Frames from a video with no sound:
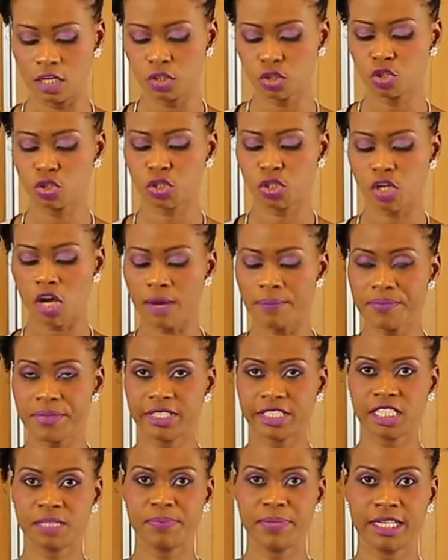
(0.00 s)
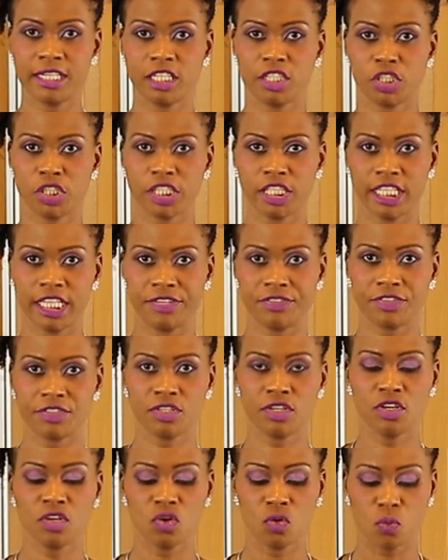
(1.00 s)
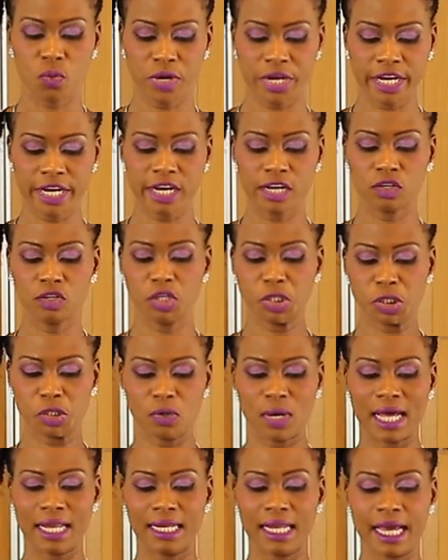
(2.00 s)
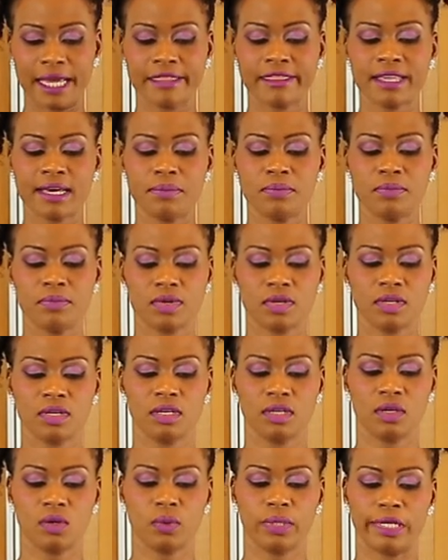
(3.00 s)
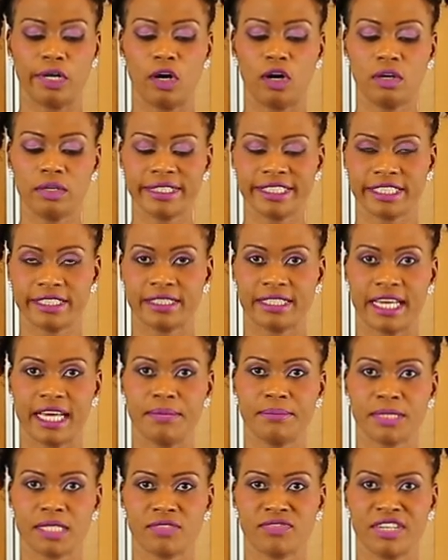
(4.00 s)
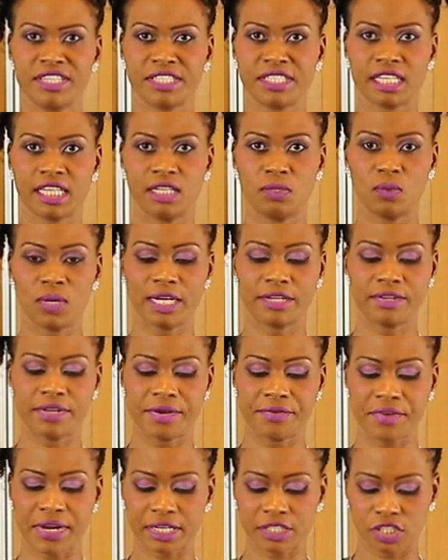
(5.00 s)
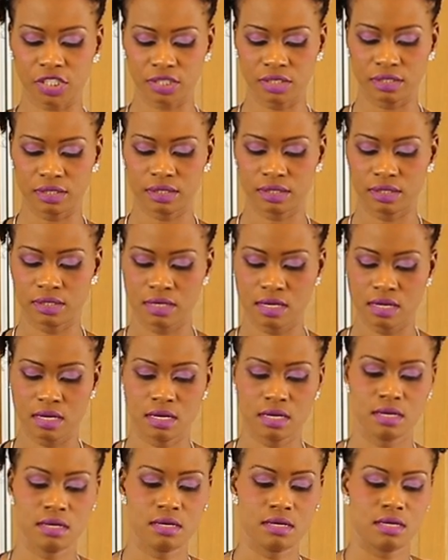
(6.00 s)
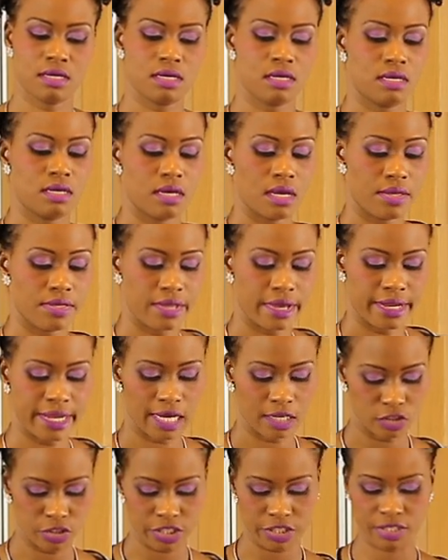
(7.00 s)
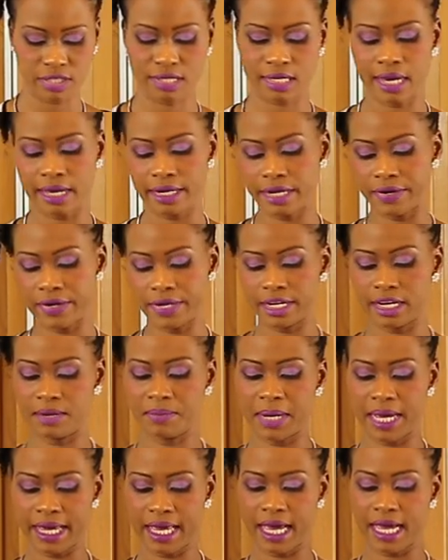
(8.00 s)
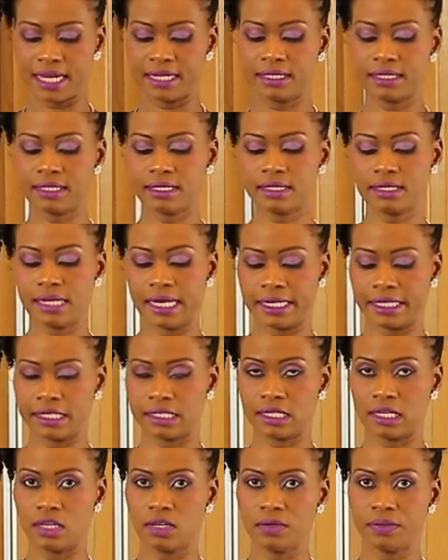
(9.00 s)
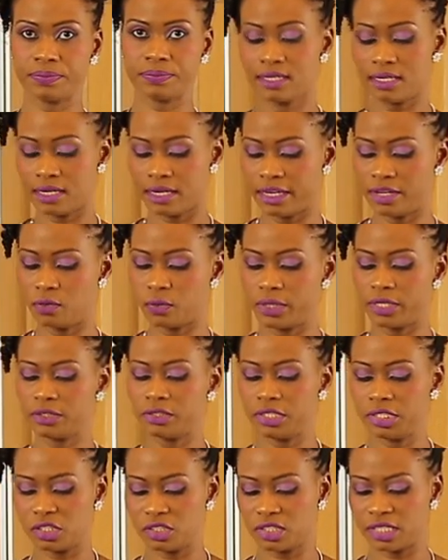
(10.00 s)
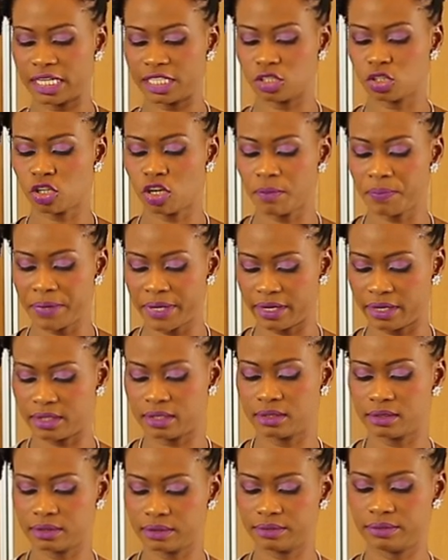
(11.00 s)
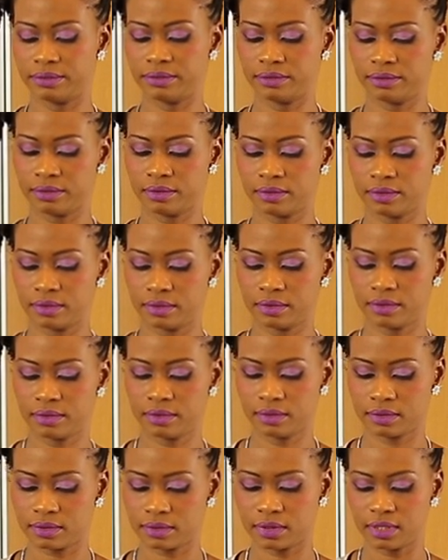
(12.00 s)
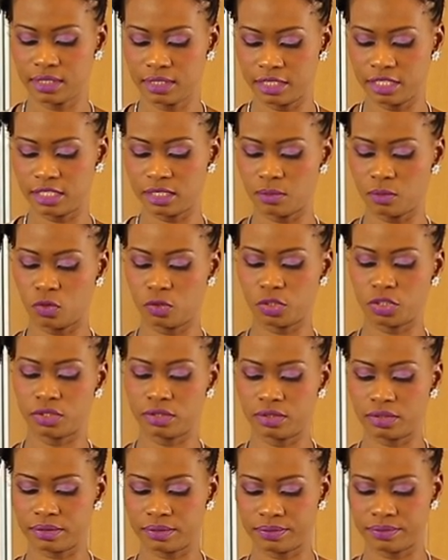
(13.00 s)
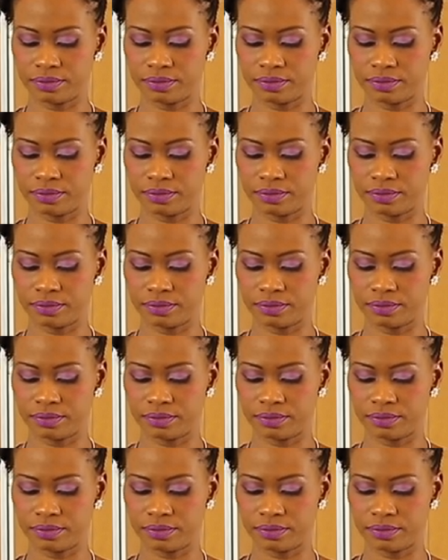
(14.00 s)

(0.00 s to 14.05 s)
To chop the spinach leaves, we are going to align them with all the stems facing in one direction. And then I'll just gather it in my hands like so and we're going to start chopping in this motion.